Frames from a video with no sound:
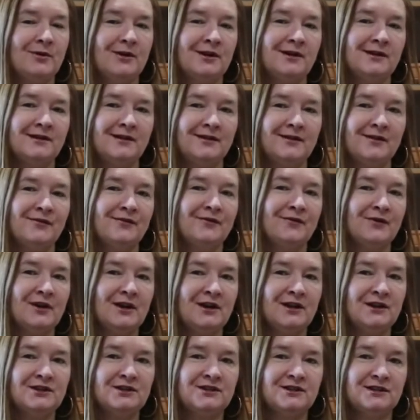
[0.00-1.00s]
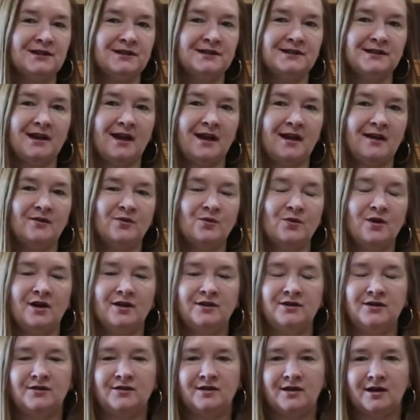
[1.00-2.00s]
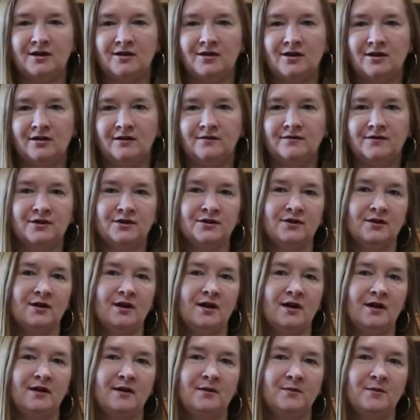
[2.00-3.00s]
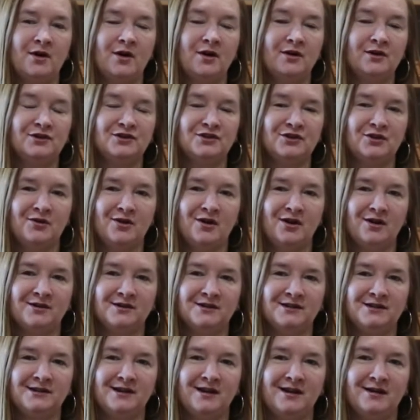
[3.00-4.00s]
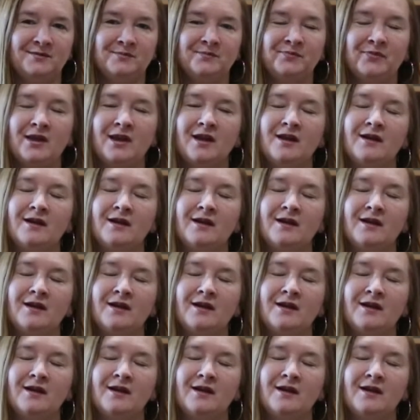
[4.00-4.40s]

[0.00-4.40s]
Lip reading: put it in the fridge to set while you get all of your artichoke hearts done.